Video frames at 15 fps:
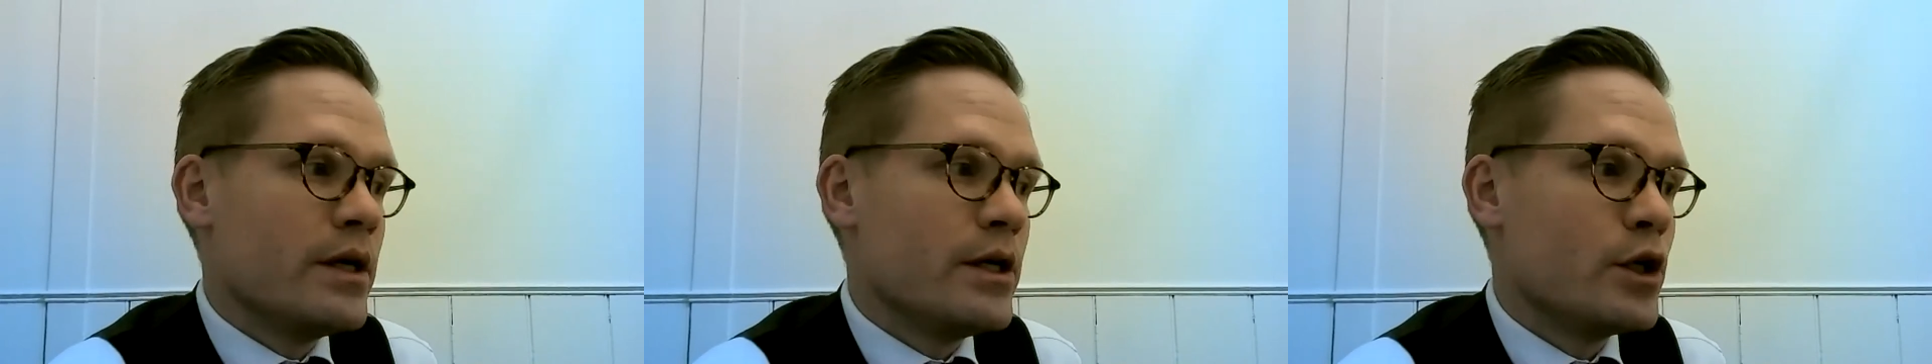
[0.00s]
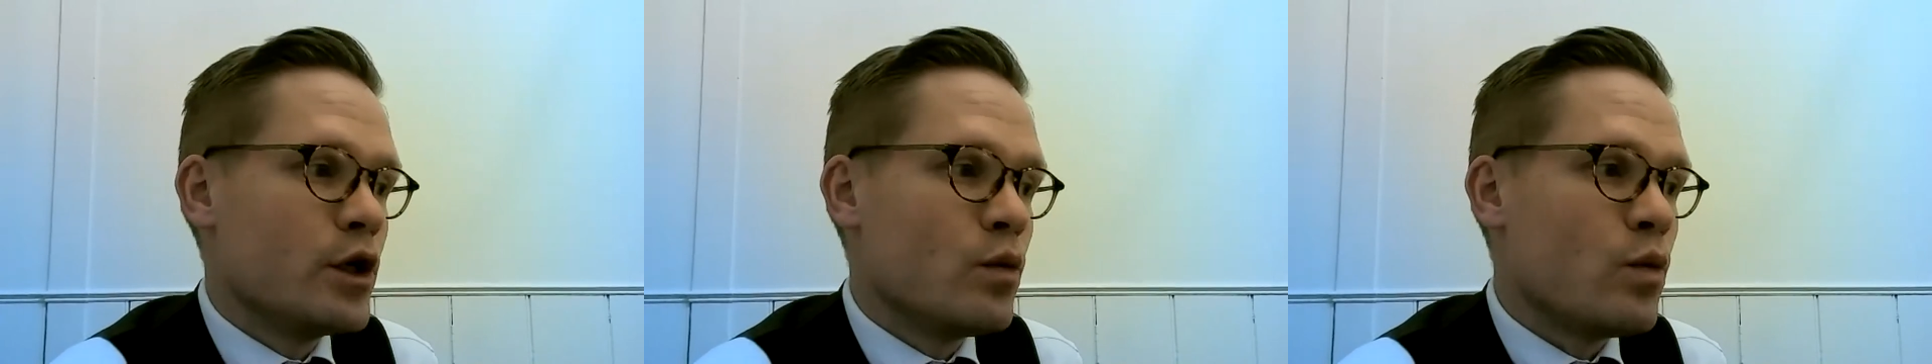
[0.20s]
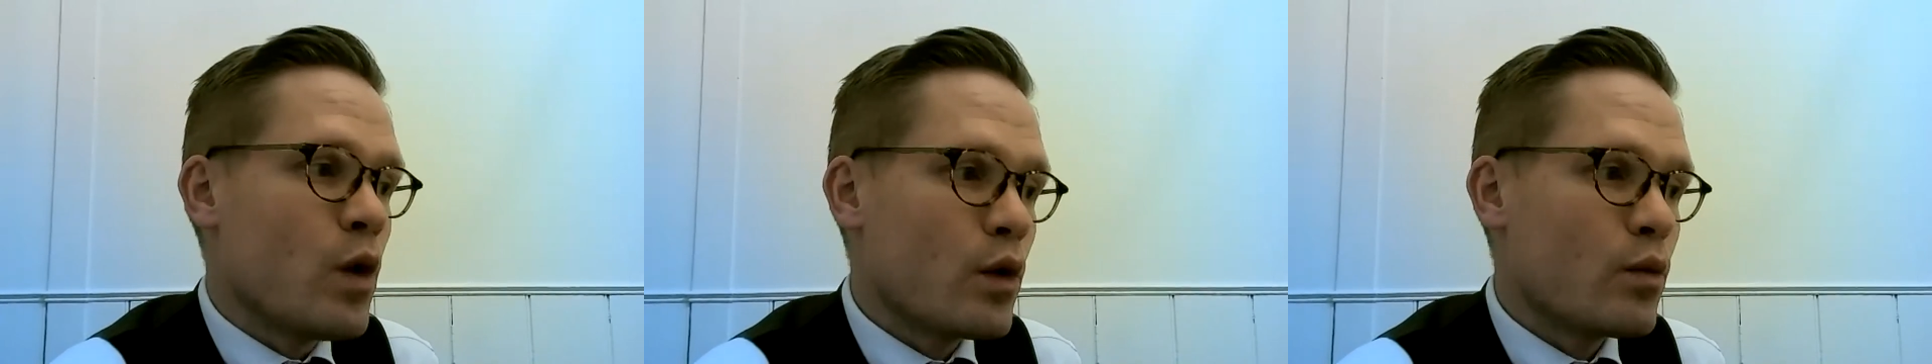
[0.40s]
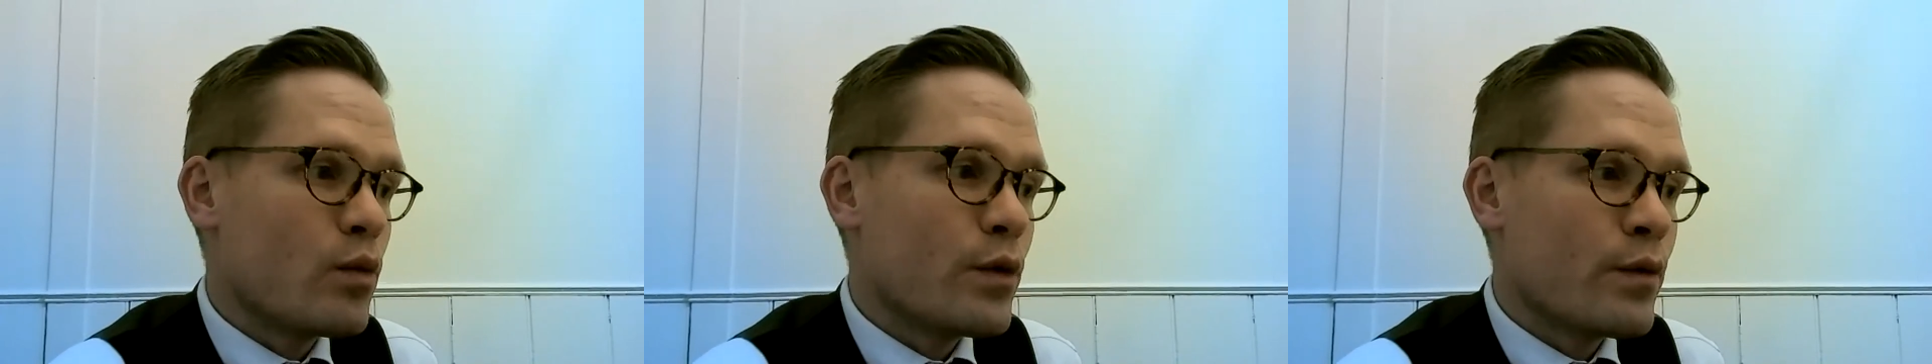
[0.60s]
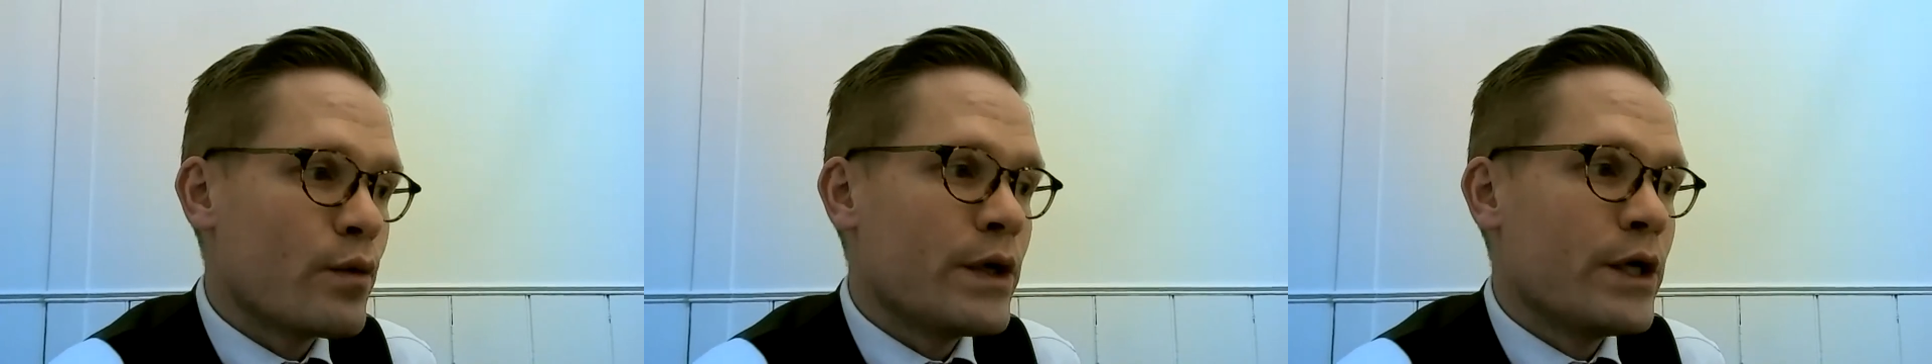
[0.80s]
you know, what
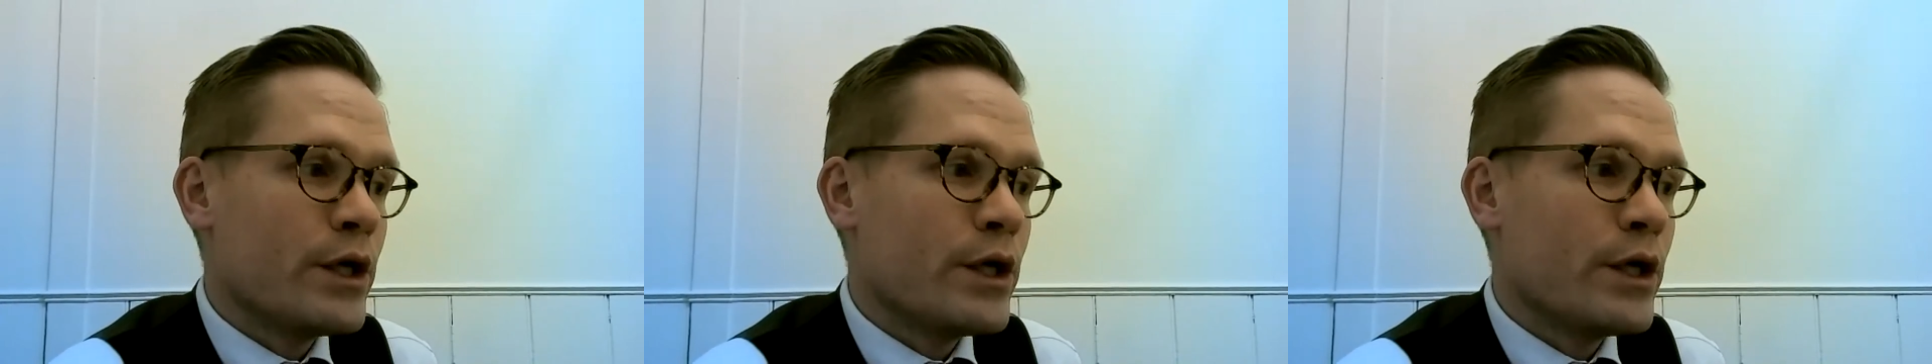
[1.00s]
would we